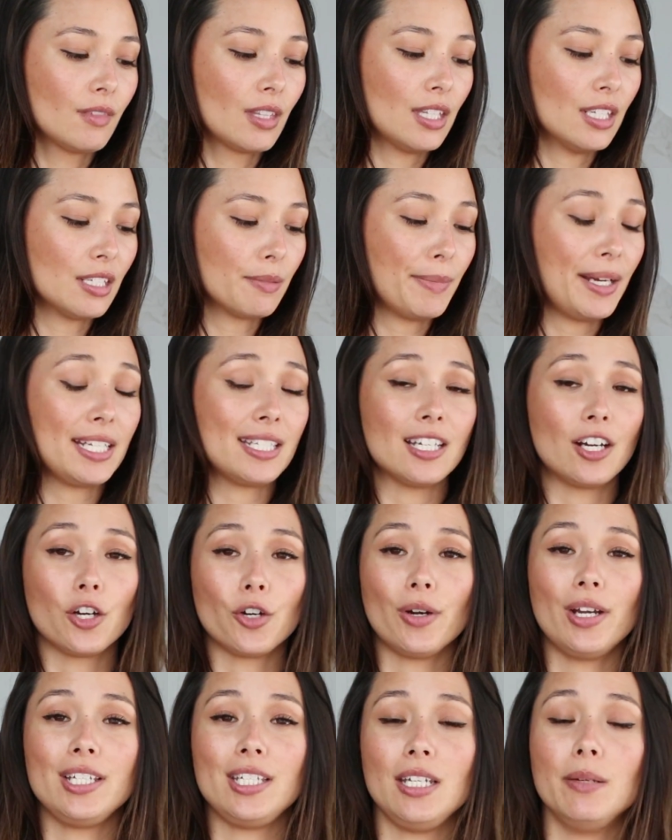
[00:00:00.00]
this might sound
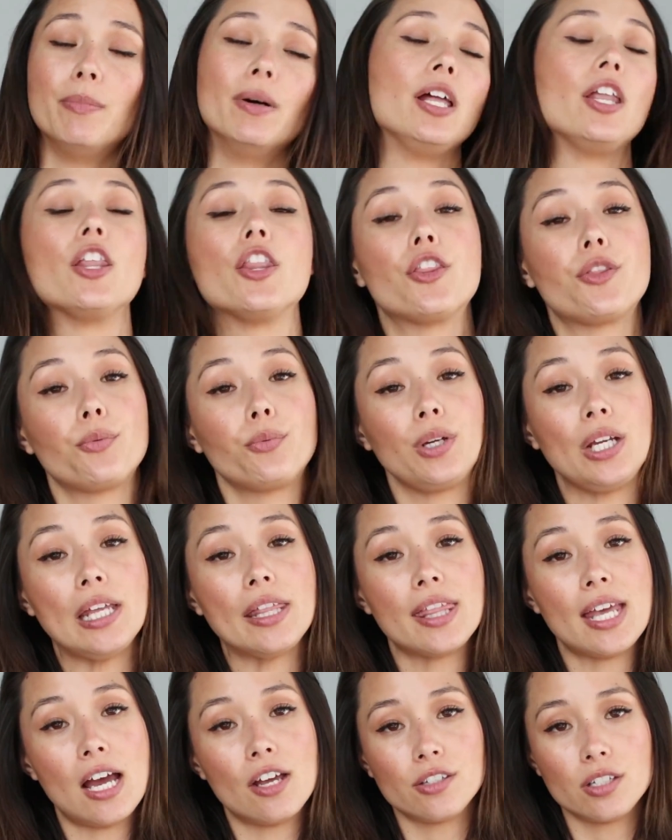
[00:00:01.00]
crazy, but
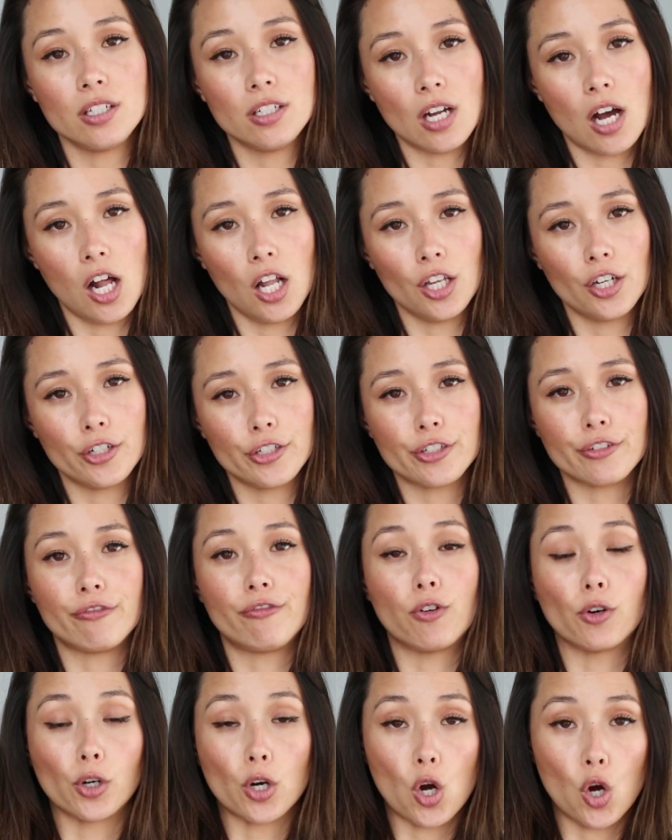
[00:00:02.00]
$3,000
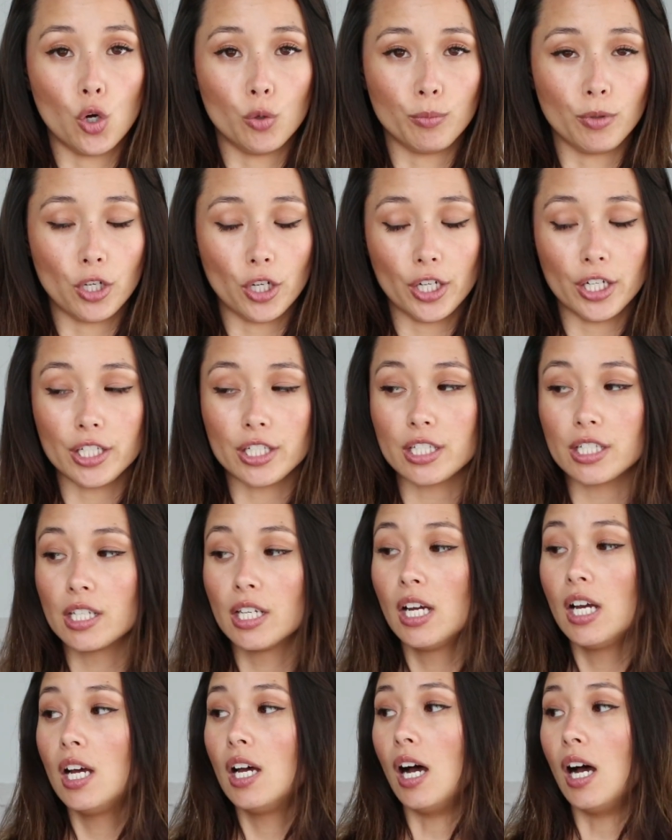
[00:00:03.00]
for home goods.